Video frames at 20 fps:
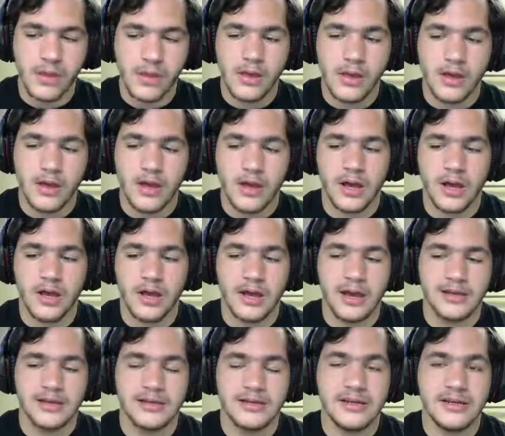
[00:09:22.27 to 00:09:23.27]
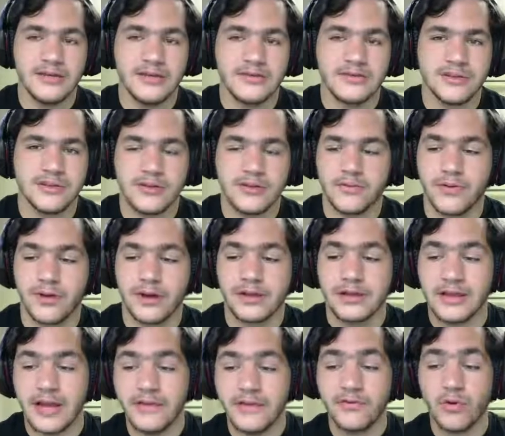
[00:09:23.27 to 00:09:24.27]
I can either see it running
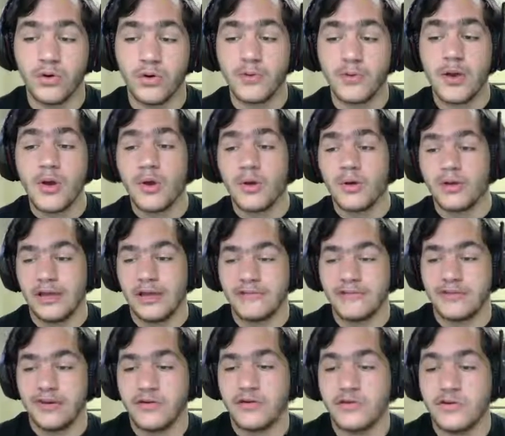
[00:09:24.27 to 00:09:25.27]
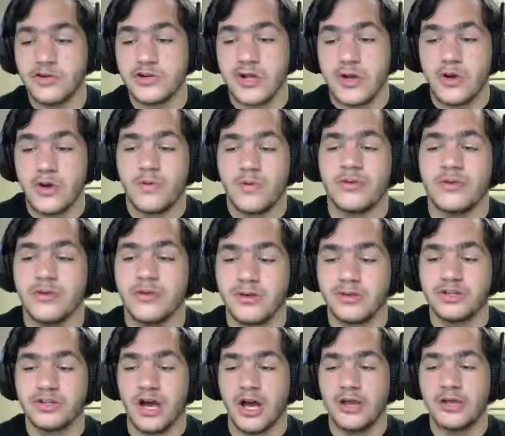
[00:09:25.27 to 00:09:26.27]
Life Orb or Leftovers with either
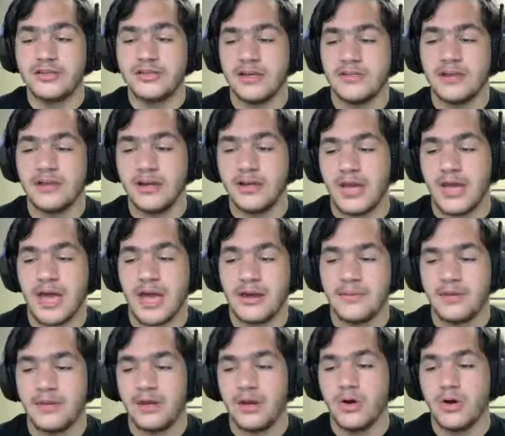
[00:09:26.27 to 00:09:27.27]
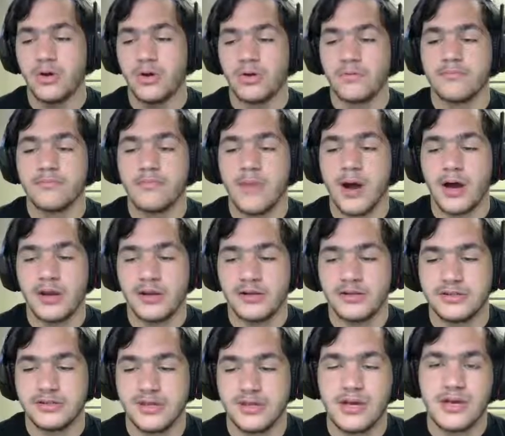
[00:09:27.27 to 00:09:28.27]
Jolly, Timid, Adamant, or
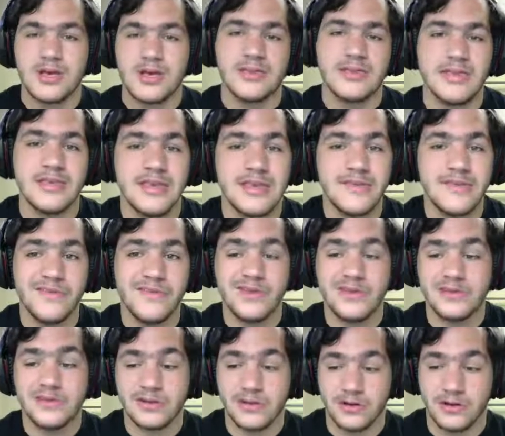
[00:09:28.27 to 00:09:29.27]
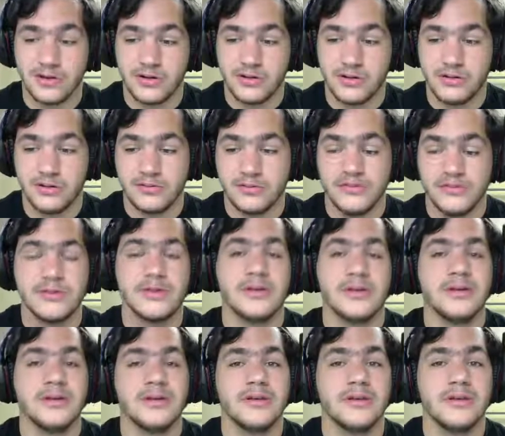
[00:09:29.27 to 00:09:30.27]
Modest. The EVs are
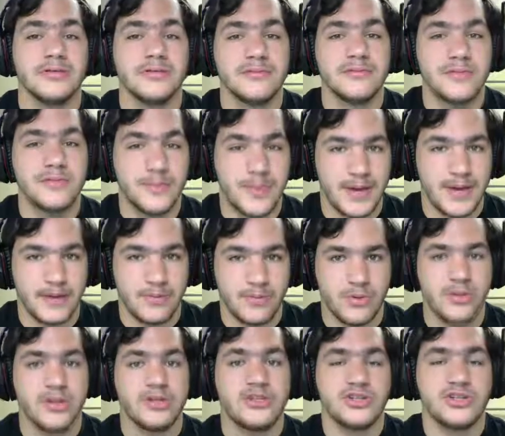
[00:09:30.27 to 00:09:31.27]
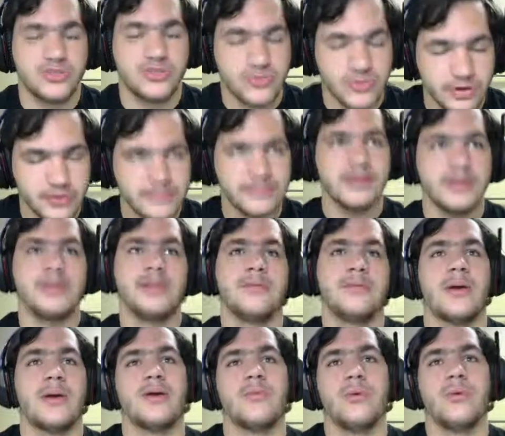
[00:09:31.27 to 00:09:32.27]
debatable, extremely
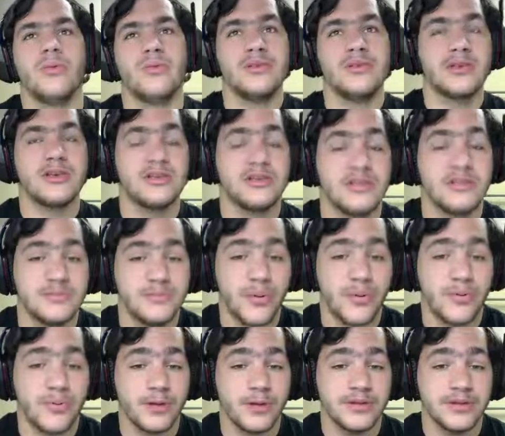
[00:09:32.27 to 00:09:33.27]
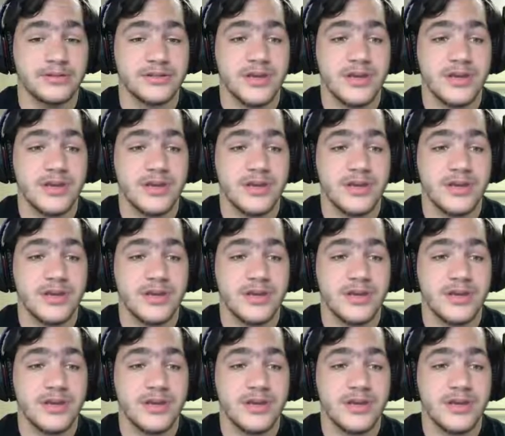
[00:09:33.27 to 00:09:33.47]
debatable, because this Pokemon's